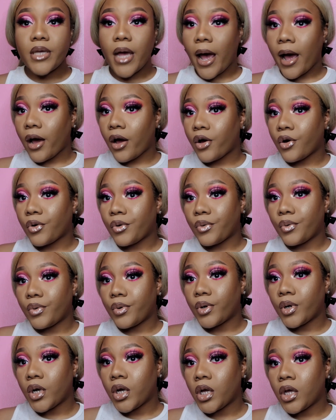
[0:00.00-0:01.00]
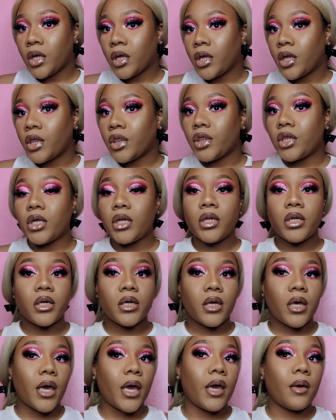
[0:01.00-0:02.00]
how the
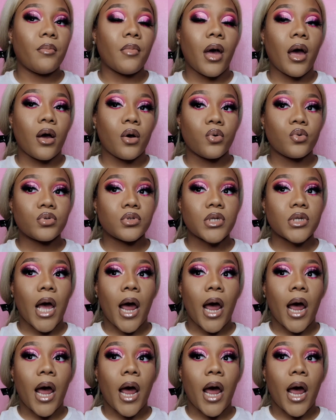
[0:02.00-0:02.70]
look came out.